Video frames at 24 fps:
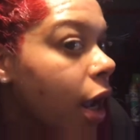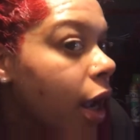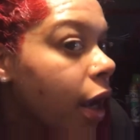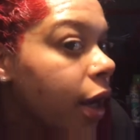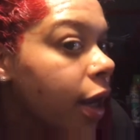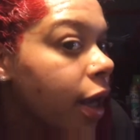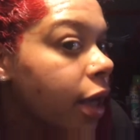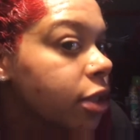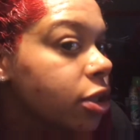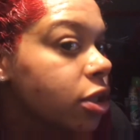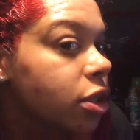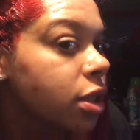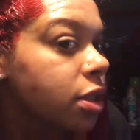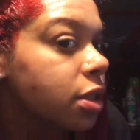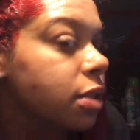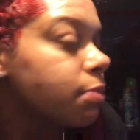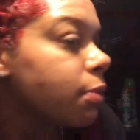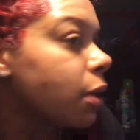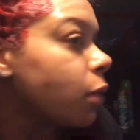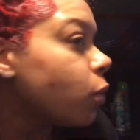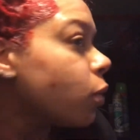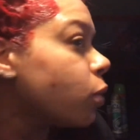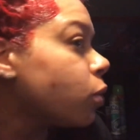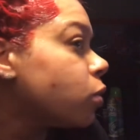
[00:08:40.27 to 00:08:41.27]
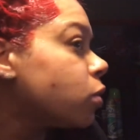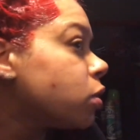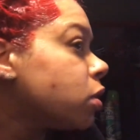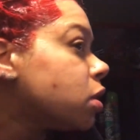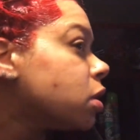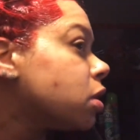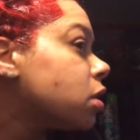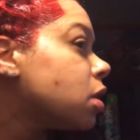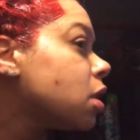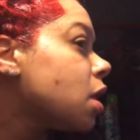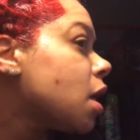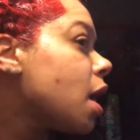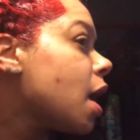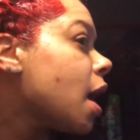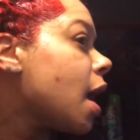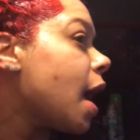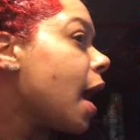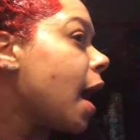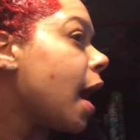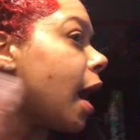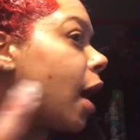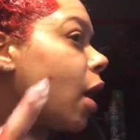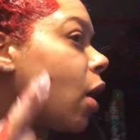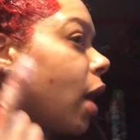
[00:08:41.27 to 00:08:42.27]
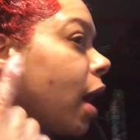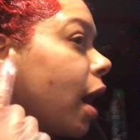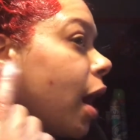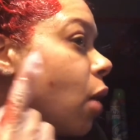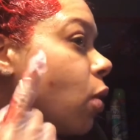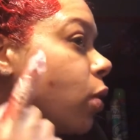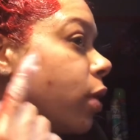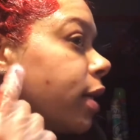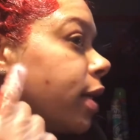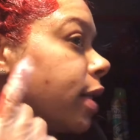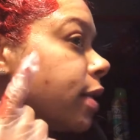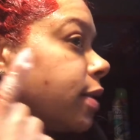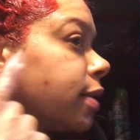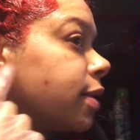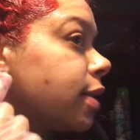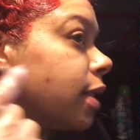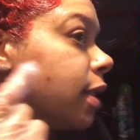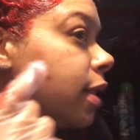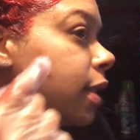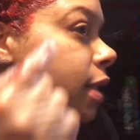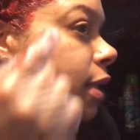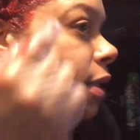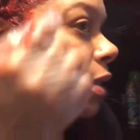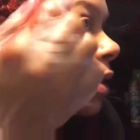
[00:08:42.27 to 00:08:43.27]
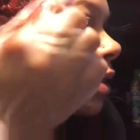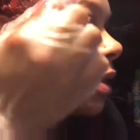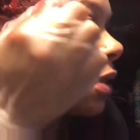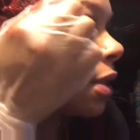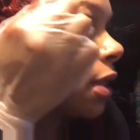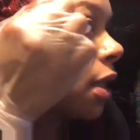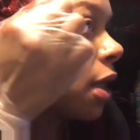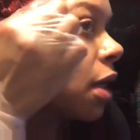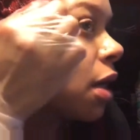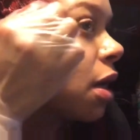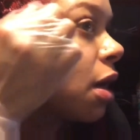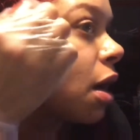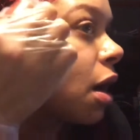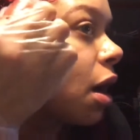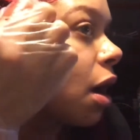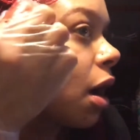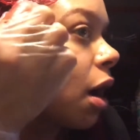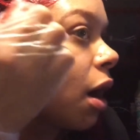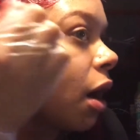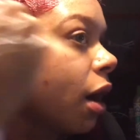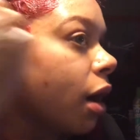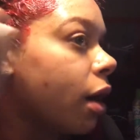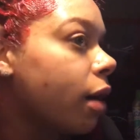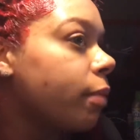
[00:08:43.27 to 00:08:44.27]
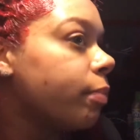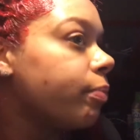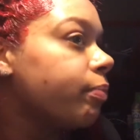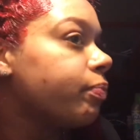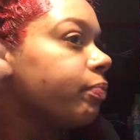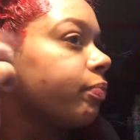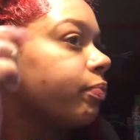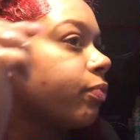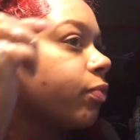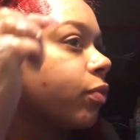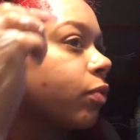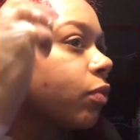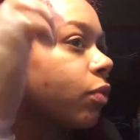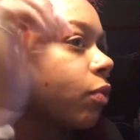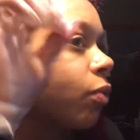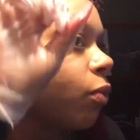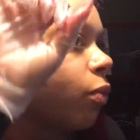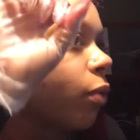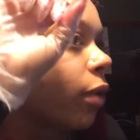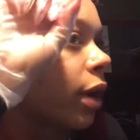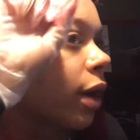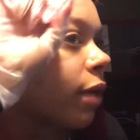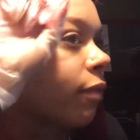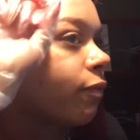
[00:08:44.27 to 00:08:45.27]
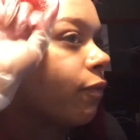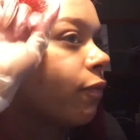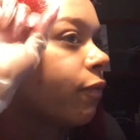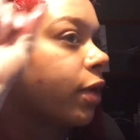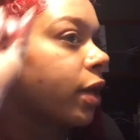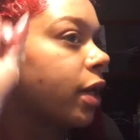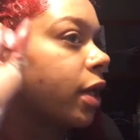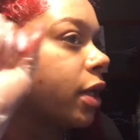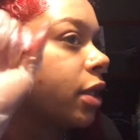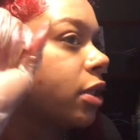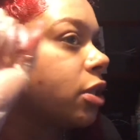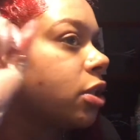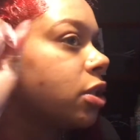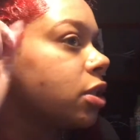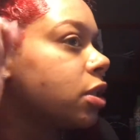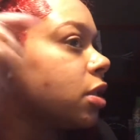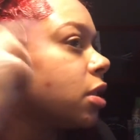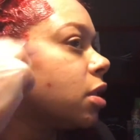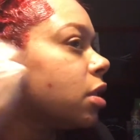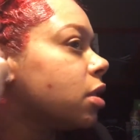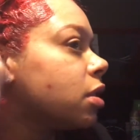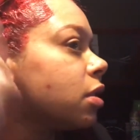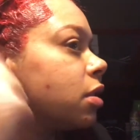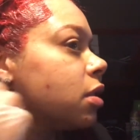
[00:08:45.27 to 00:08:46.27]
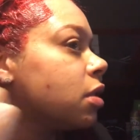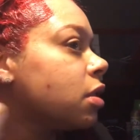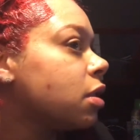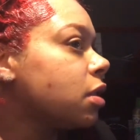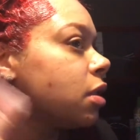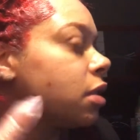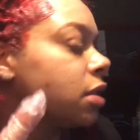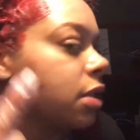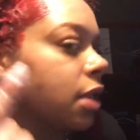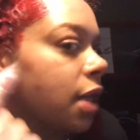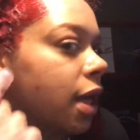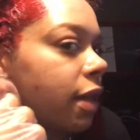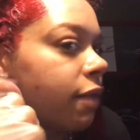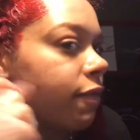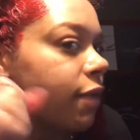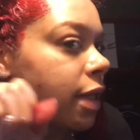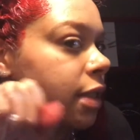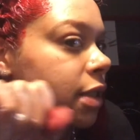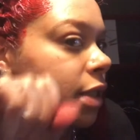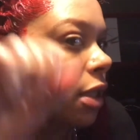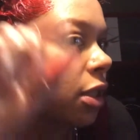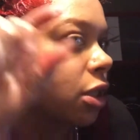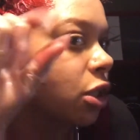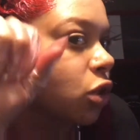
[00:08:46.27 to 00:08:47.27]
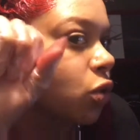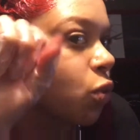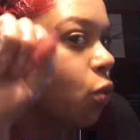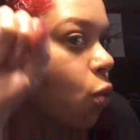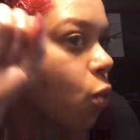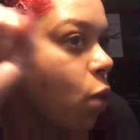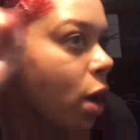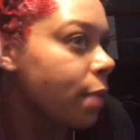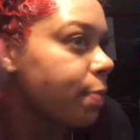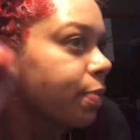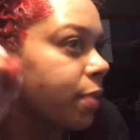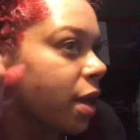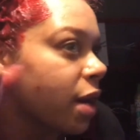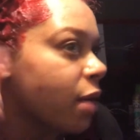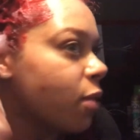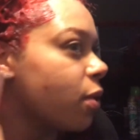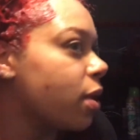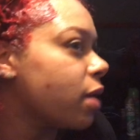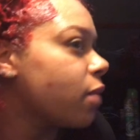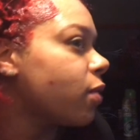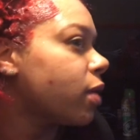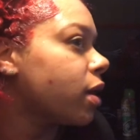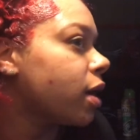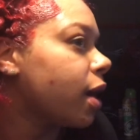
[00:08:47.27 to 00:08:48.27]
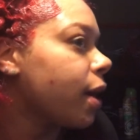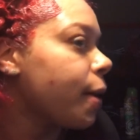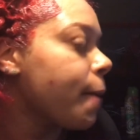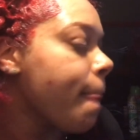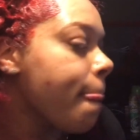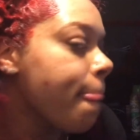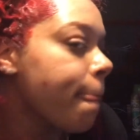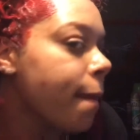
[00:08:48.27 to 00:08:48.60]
I got just my roots. I'll get to this when I'm finished. See how the Vaseline just wiped that away when I